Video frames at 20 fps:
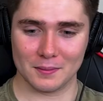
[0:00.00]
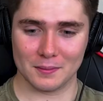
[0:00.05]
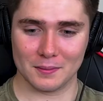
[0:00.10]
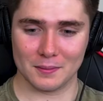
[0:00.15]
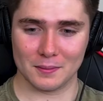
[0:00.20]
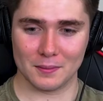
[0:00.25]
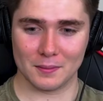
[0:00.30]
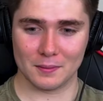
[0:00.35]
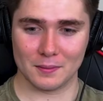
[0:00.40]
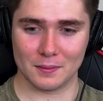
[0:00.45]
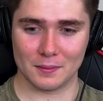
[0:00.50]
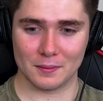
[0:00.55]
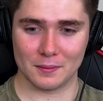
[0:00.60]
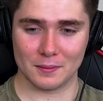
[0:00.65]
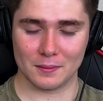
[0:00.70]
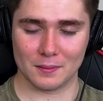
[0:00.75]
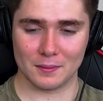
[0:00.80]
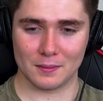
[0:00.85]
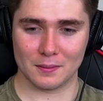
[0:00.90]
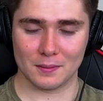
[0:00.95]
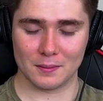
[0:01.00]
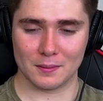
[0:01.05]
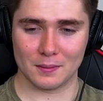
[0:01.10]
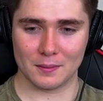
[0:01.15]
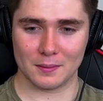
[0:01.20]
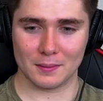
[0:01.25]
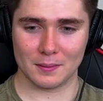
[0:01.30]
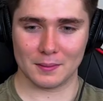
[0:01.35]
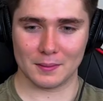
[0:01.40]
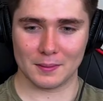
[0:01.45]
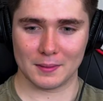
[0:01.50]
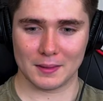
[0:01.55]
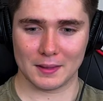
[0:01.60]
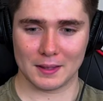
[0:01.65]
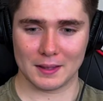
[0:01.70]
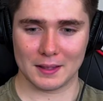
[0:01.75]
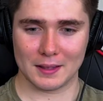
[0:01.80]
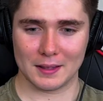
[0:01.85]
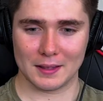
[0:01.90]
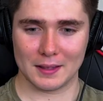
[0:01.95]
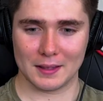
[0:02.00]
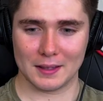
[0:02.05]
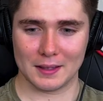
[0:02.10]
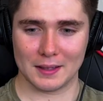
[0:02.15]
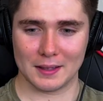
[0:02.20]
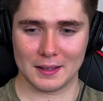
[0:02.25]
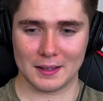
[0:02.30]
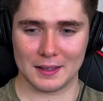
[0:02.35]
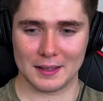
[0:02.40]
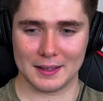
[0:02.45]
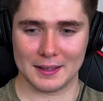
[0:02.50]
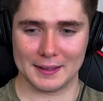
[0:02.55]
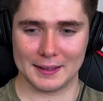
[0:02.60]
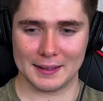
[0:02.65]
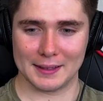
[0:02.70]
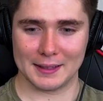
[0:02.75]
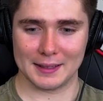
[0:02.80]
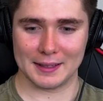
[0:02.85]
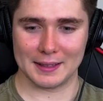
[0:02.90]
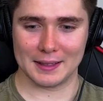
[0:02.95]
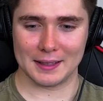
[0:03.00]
(not speaking)